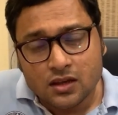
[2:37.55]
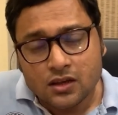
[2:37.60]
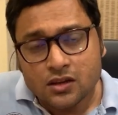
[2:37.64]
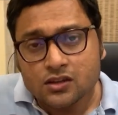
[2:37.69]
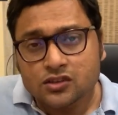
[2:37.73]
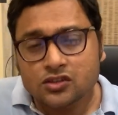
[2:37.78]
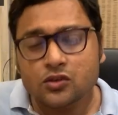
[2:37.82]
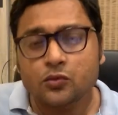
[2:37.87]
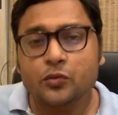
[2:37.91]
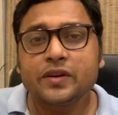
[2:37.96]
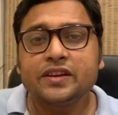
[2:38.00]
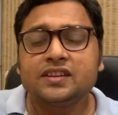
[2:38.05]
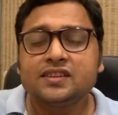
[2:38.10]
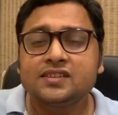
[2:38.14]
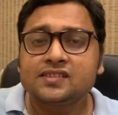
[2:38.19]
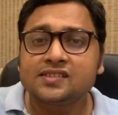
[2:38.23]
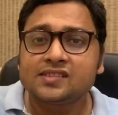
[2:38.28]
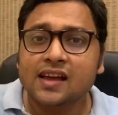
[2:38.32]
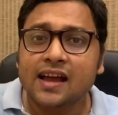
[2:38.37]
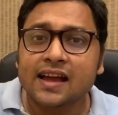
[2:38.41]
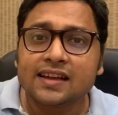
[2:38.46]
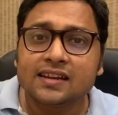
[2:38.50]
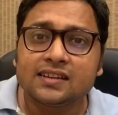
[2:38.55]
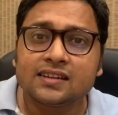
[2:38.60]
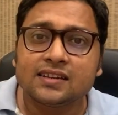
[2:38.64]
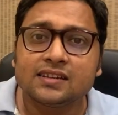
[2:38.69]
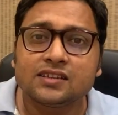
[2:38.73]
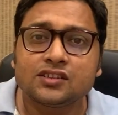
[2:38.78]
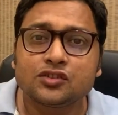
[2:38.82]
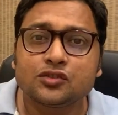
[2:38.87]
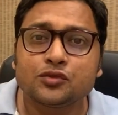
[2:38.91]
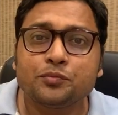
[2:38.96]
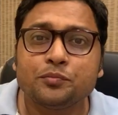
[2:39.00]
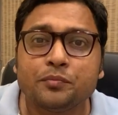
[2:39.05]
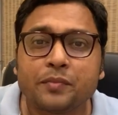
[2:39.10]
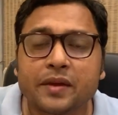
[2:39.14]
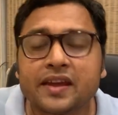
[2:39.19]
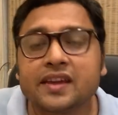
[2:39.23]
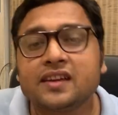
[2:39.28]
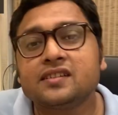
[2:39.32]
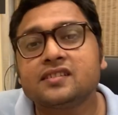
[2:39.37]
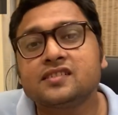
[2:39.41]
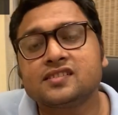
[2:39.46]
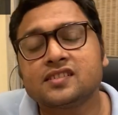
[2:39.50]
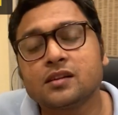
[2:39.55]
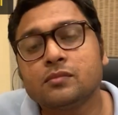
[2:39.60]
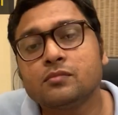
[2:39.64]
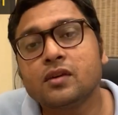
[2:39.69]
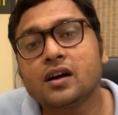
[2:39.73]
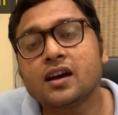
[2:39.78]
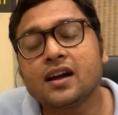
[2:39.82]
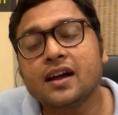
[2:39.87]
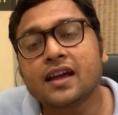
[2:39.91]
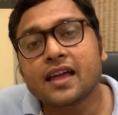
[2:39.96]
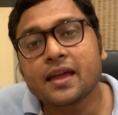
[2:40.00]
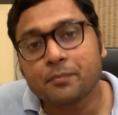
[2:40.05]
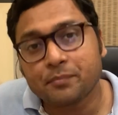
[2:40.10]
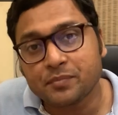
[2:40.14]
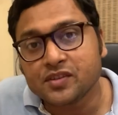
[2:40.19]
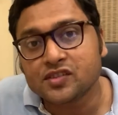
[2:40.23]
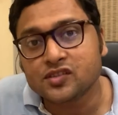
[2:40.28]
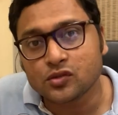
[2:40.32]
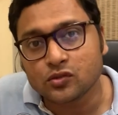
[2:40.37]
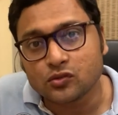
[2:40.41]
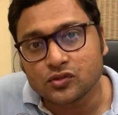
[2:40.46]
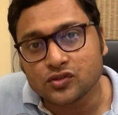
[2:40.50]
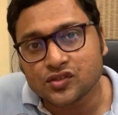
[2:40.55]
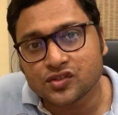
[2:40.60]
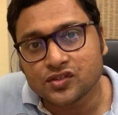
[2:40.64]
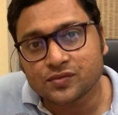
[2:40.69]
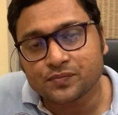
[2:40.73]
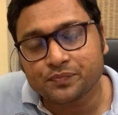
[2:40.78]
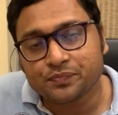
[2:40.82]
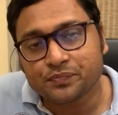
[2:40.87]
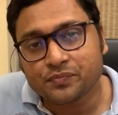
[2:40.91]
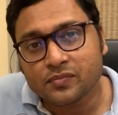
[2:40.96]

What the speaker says: So we decided to make some episodes